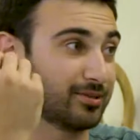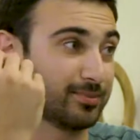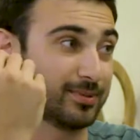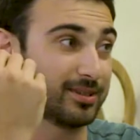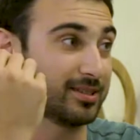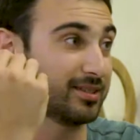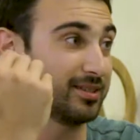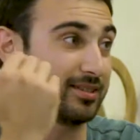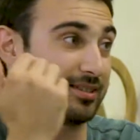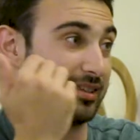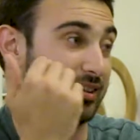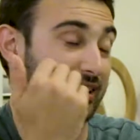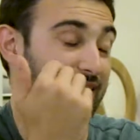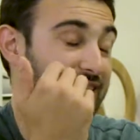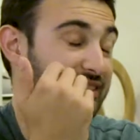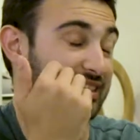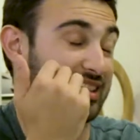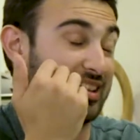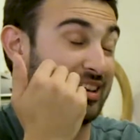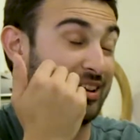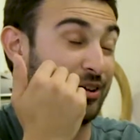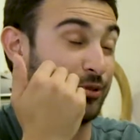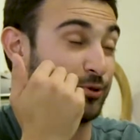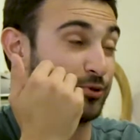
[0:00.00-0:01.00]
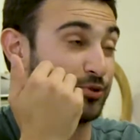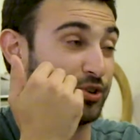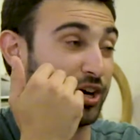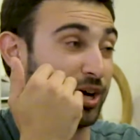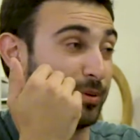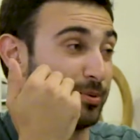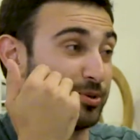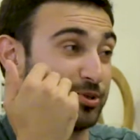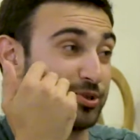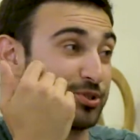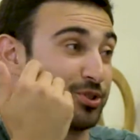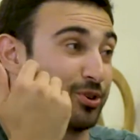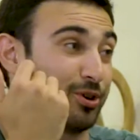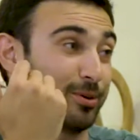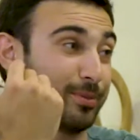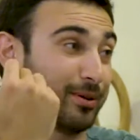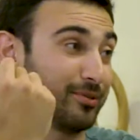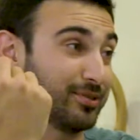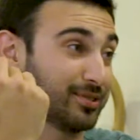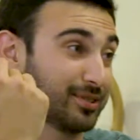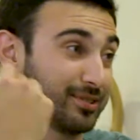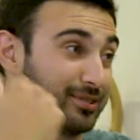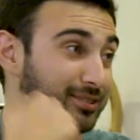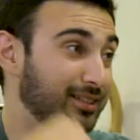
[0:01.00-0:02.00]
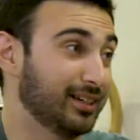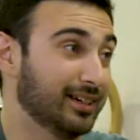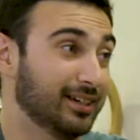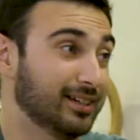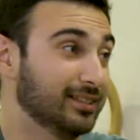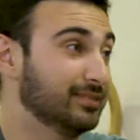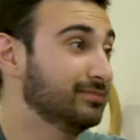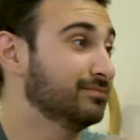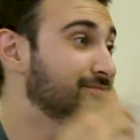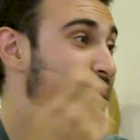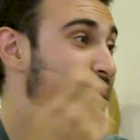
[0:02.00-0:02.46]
Because it's like it's any other job, you just show up every single day.